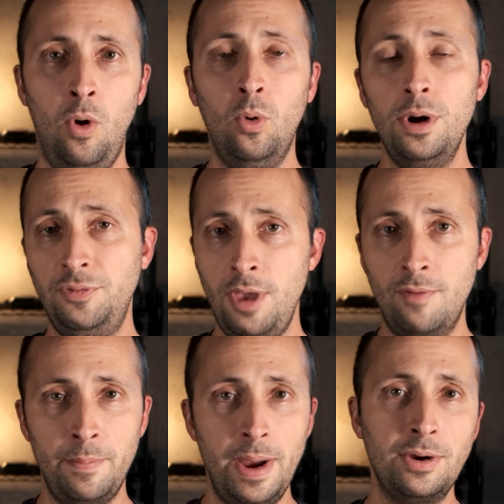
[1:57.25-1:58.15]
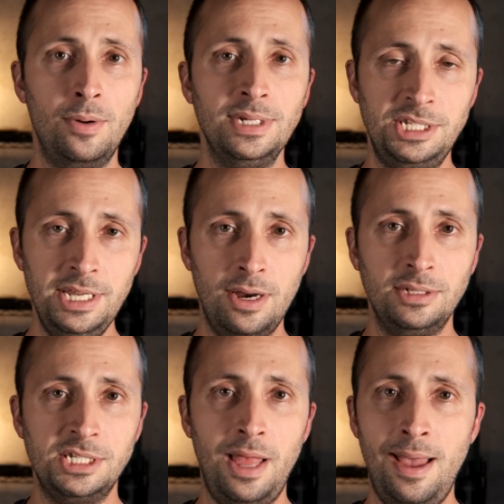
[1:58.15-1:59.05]
or if you have a micro SD
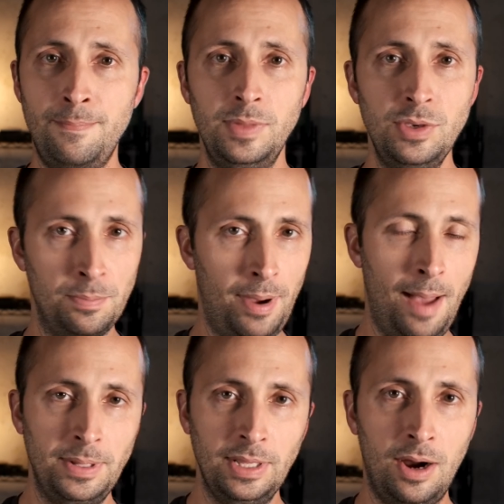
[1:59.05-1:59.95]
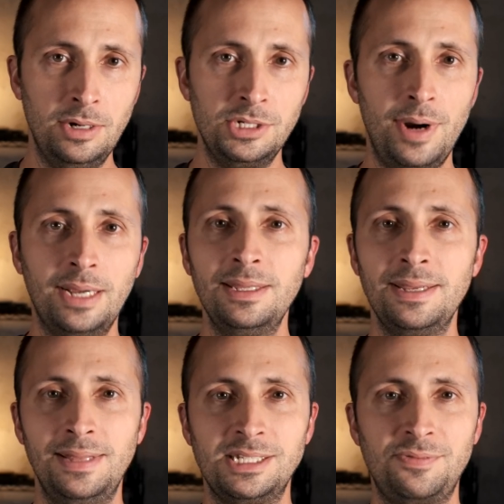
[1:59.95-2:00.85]
card slot, you can pop in the card directly
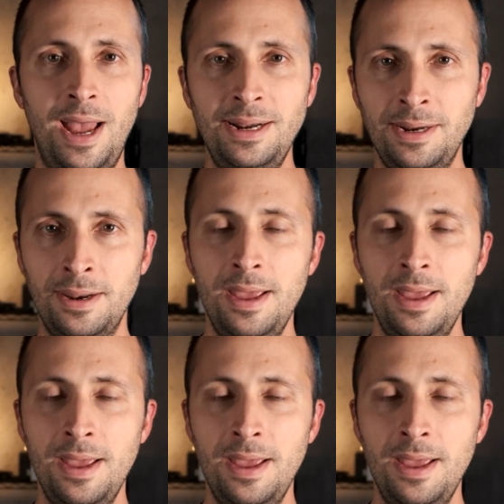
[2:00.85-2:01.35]
and that's fine.